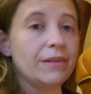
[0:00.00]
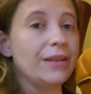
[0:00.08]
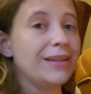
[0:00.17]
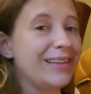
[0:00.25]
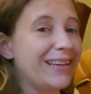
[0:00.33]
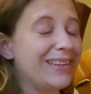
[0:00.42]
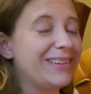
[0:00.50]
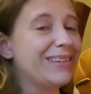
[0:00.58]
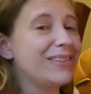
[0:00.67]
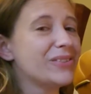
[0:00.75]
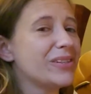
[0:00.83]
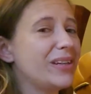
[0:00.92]
Again,
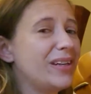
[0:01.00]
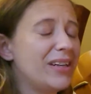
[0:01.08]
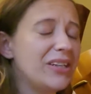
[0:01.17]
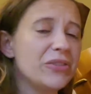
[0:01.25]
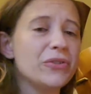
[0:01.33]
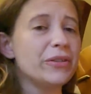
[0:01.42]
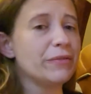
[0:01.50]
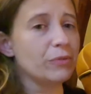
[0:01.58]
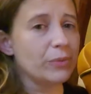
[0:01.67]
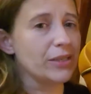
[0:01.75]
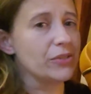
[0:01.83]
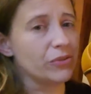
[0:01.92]
there's 100 different
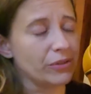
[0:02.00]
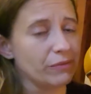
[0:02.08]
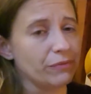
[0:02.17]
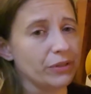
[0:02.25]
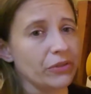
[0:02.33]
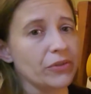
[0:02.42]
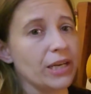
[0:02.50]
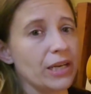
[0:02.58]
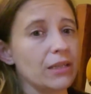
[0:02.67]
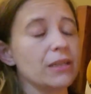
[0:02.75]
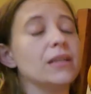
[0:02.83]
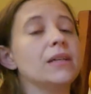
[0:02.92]
ways you can finger
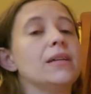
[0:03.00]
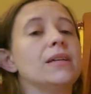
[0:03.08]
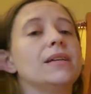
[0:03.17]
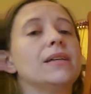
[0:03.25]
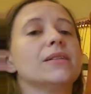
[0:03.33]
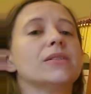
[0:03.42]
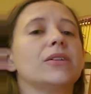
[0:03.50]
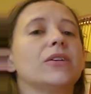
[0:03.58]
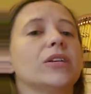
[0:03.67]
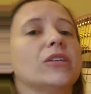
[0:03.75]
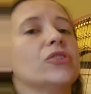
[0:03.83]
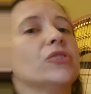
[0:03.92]
that, as
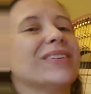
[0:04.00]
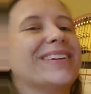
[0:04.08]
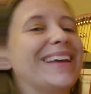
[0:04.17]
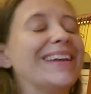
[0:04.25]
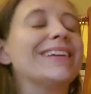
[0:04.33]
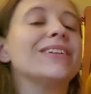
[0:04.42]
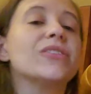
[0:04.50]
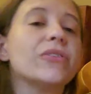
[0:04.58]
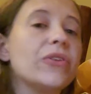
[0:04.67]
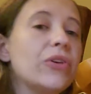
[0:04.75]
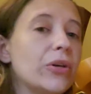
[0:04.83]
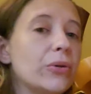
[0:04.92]
long as you're getting to
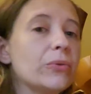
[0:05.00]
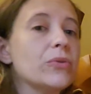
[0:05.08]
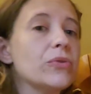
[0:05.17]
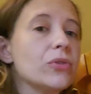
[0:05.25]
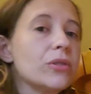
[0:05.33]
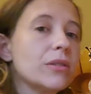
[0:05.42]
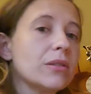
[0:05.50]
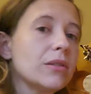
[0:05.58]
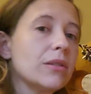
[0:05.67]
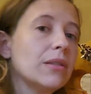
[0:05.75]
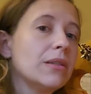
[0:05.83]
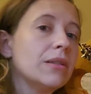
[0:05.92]
the notes
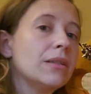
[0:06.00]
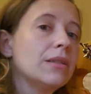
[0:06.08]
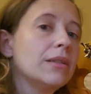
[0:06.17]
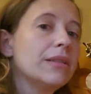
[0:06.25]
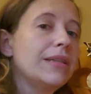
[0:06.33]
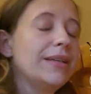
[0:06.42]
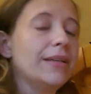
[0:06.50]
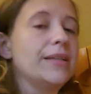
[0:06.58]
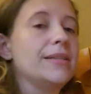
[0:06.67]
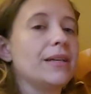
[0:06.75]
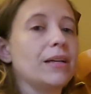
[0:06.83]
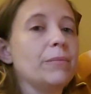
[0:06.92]
in a
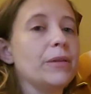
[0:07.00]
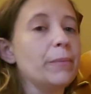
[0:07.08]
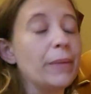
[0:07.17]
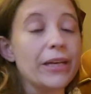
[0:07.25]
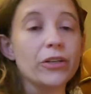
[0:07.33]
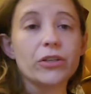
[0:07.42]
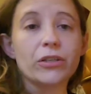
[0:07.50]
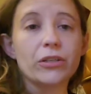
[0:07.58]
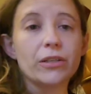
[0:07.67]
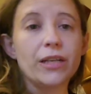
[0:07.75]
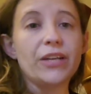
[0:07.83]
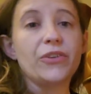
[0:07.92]
timely manner
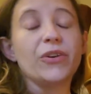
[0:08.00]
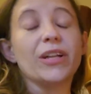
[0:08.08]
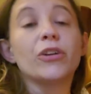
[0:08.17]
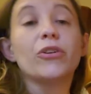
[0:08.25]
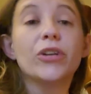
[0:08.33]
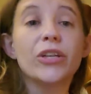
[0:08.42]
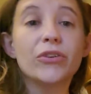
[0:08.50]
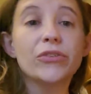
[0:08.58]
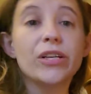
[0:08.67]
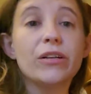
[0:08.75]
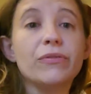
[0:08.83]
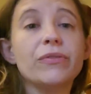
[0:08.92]
and you're not hurting
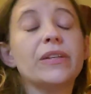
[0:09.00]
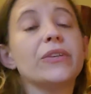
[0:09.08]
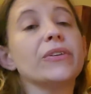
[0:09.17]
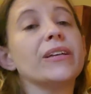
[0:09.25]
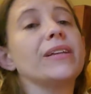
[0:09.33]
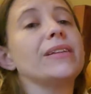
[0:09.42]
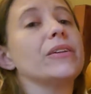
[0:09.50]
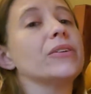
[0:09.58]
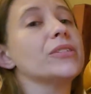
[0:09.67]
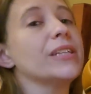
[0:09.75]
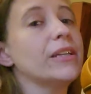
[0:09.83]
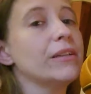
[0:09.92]
yourself and you're getting the
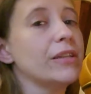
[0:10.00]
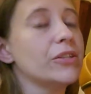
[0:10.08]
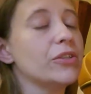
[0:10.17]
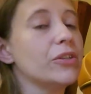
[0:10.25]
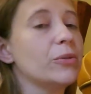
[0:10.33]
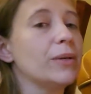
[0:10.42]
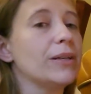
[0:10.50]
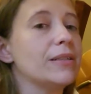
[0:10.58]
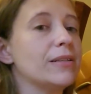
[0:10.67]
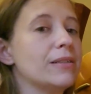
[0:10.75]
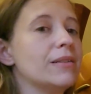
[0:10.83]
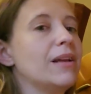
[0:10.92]
articulation you
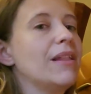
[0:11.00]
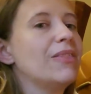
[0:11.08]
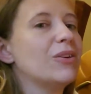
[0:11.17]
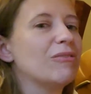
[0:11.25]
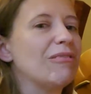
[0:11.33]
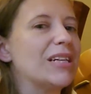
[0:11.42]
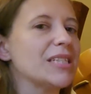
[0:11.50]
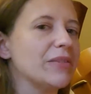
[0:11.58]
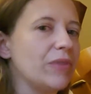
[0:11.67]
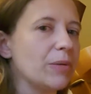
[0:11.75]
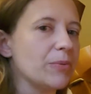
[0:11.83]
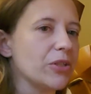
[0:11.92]
want. There are lots of
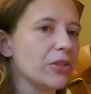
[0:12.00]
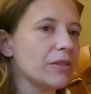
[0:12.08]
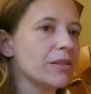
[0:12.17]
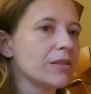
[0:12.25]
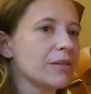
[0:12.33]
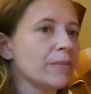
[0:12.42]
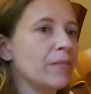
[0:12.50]
options.